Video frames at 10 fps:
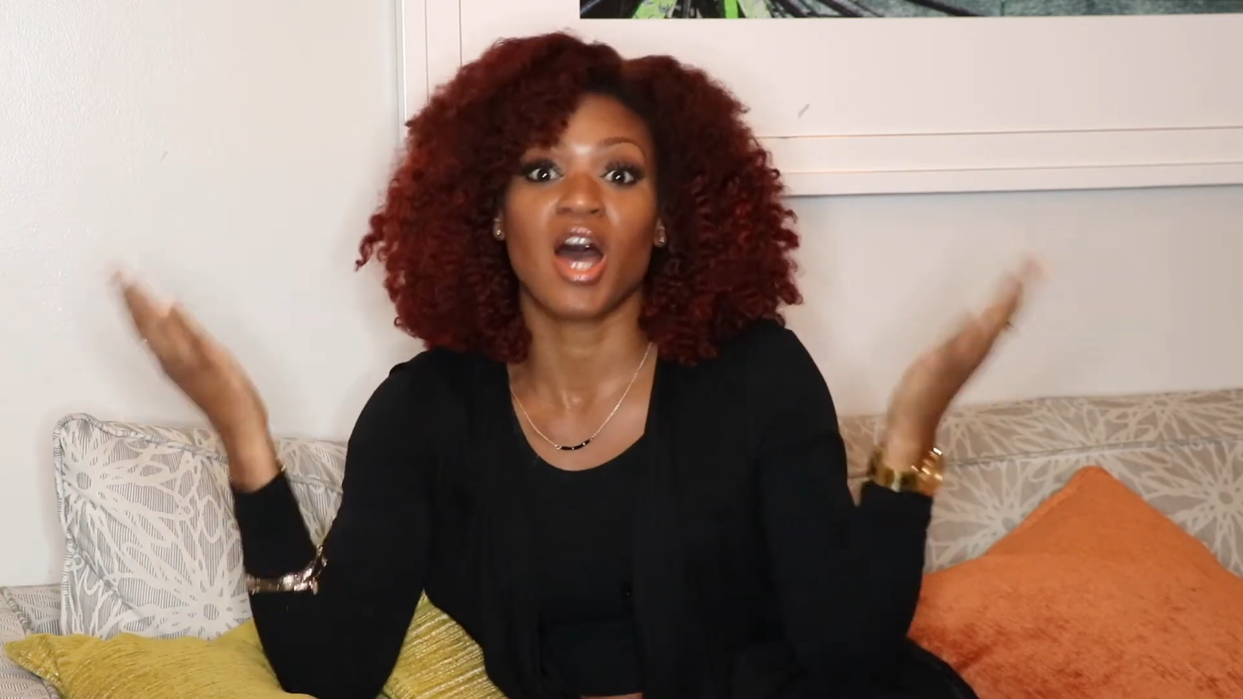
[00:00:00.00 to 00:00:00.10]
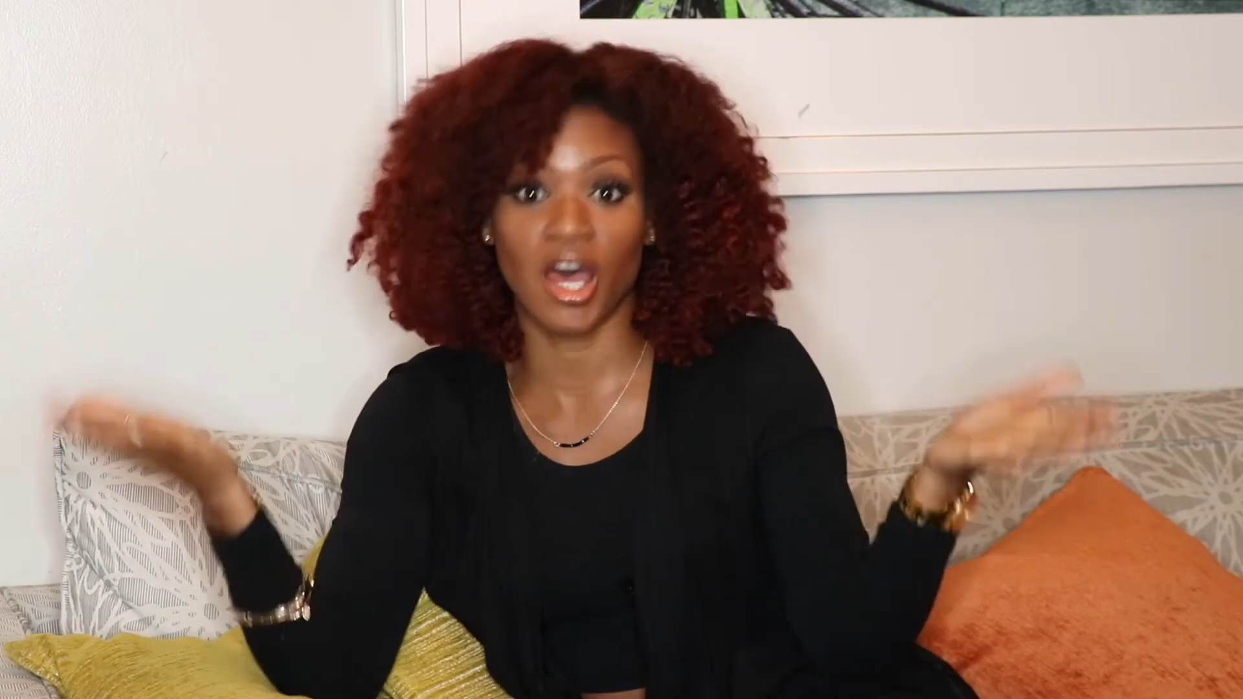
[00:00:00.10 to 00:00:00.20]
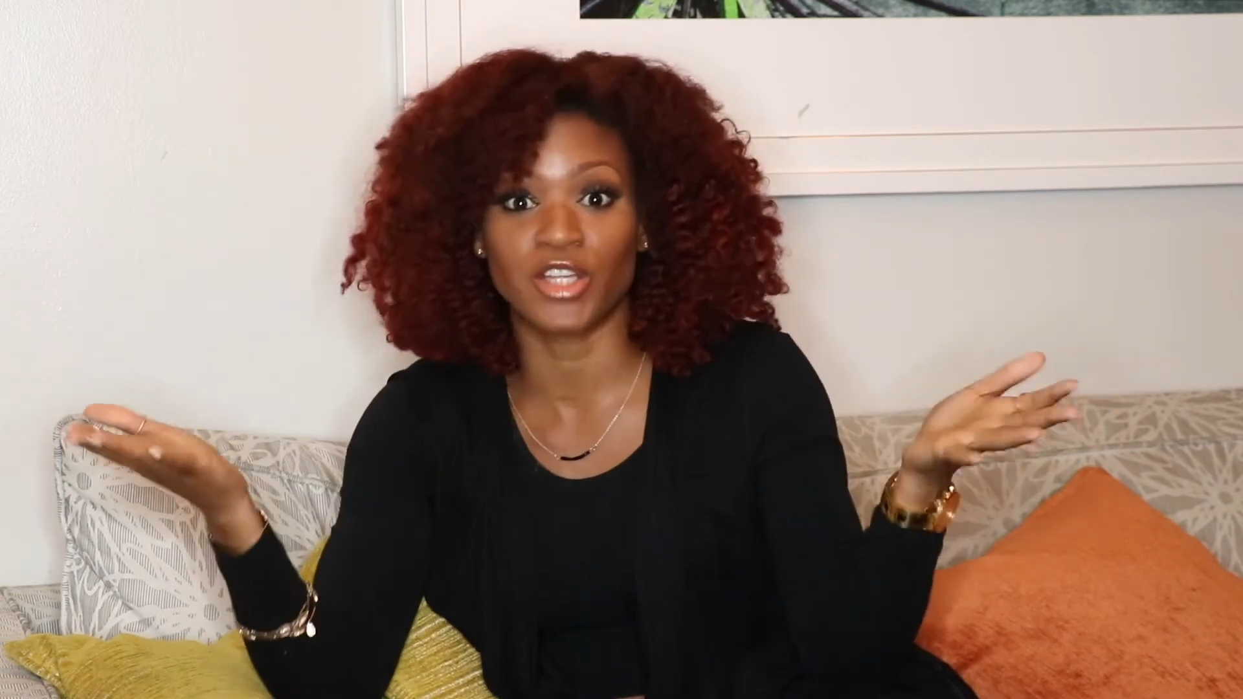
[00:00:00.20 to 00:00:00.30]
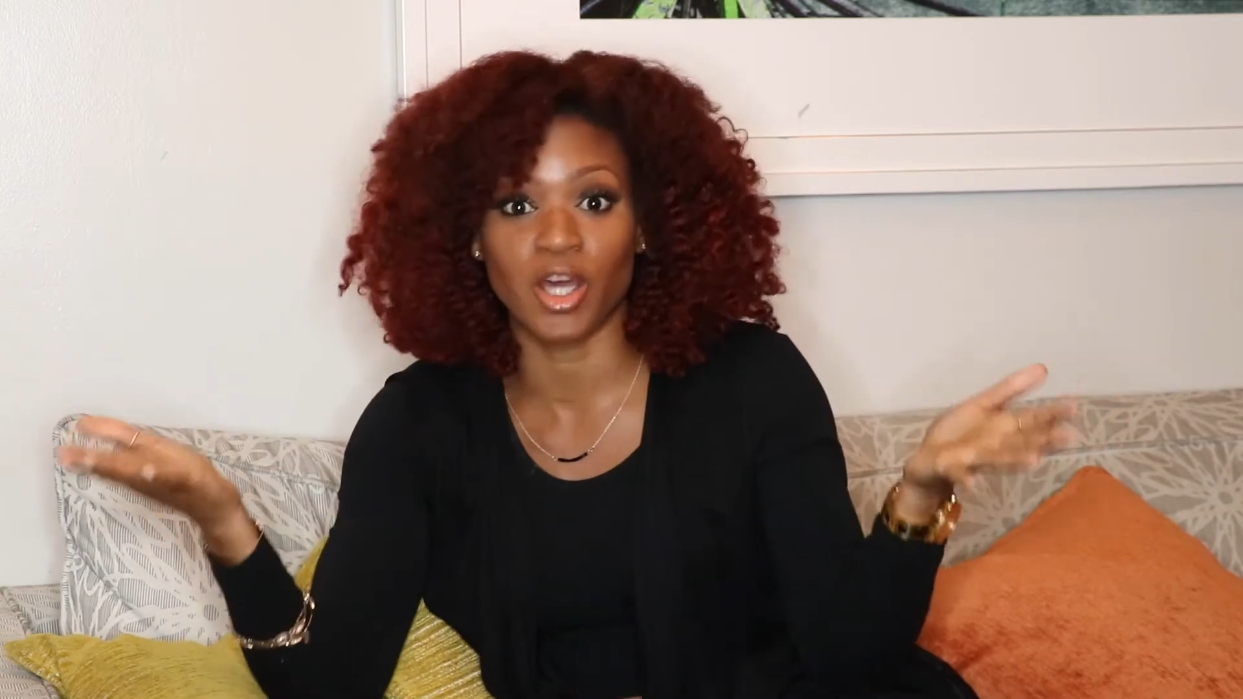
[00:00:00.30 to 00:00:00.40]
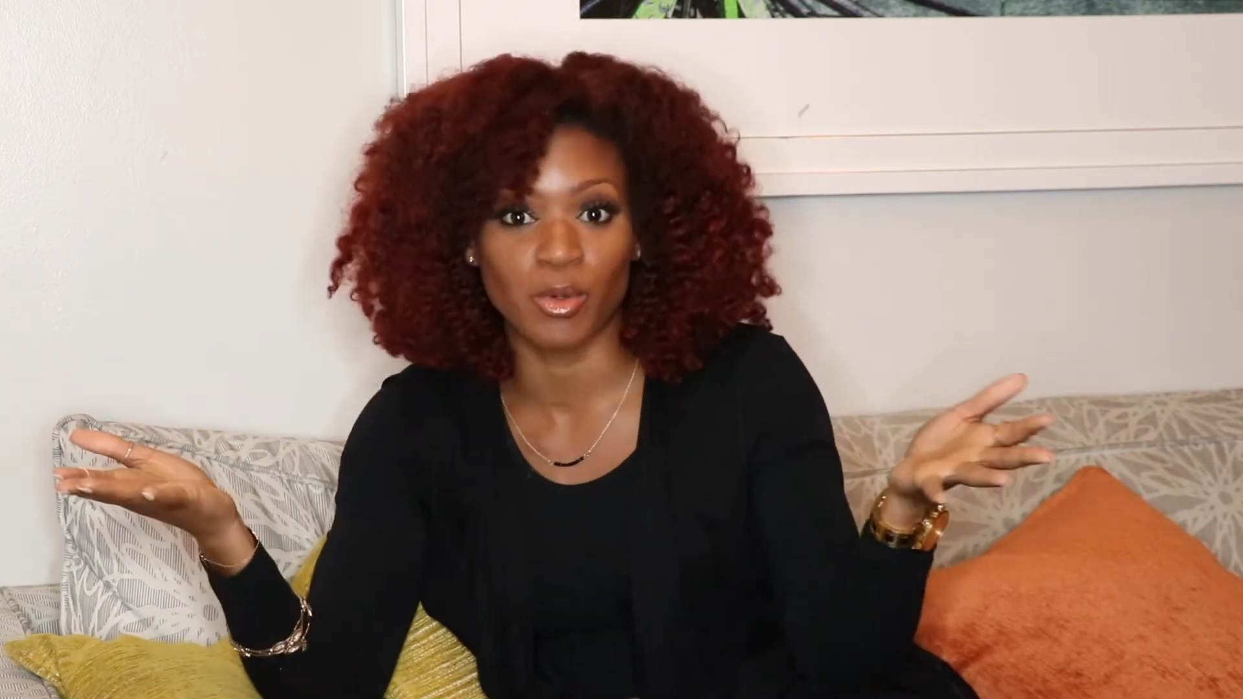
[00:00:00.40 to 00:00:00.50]
a
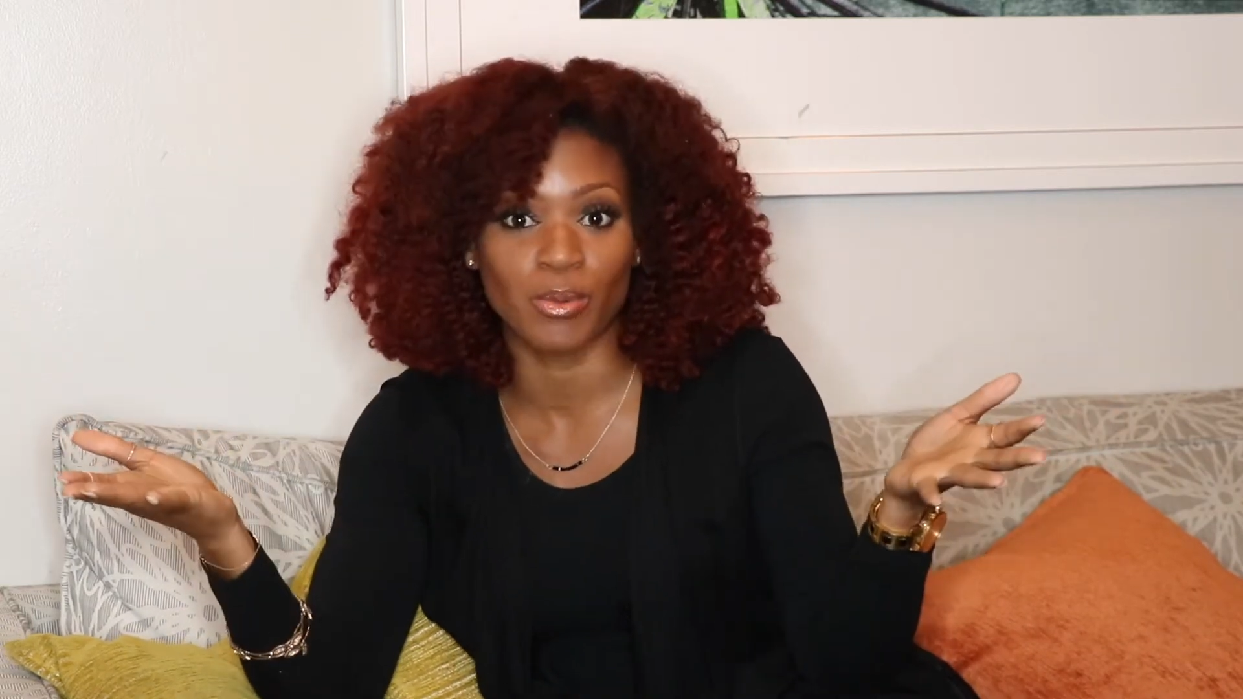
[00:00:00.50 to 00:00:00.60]
double